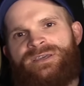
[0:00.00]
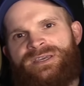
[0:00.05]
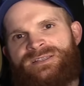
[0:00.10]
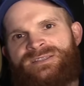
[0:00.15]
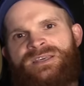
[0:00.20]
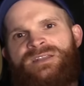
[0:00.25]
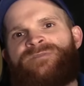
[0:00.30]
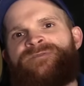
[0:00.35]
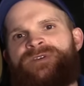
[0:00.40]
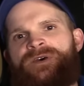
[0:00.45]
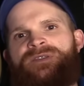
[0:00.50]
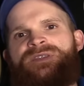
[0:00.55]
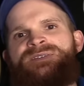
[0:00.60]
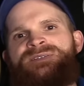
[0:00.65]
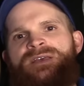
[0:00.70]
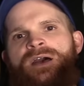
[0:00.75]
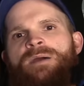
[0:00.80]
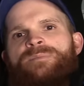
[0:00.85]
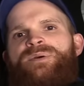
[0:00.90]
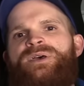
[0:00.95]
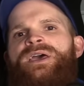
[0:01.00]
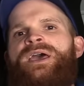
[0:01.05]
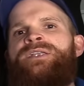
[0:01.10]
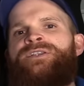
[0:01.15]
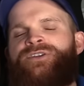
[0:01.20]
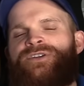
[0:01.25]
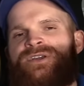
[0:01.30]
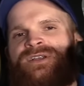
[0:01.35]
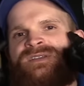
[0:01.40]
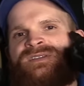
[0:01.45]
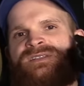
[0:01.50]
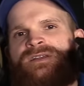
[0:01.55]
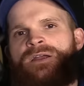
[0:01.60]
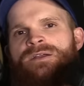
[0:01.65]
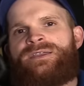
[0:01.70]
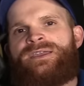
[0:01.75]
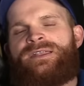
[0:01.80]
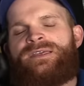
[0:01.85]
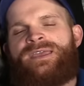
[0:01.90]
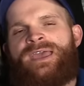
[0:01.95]
it's going to fill this up and you're going to
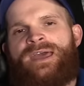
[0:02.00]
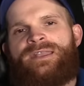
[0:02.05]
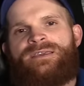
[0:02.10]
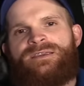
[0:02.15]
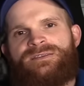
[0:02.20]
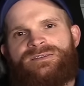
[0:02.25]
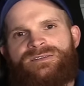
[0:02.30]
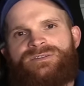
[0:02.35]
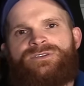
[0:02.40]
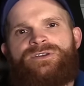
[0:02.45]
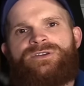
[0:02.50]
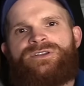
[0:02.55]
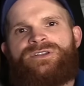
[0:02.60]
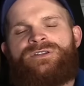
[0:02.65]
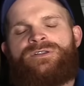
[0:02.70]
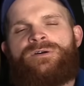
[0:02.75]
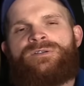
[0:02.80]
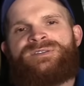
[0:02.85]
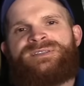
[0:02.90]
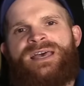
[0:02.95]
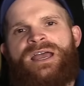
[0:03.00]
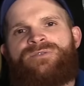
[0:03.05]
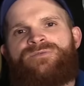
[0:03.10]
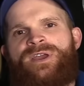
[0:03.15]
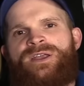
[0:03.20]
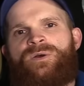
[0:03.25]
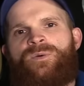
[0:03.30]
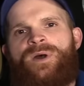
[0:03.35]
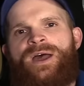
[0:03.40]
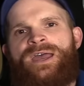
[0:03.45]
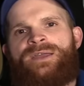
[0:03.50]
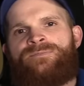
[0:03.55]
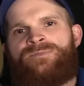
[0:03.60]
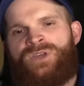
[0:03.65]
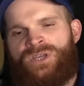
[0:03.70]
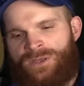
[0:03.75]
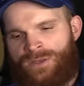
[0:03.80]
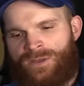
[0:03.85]
start getting headaches. You're going to notice that right away.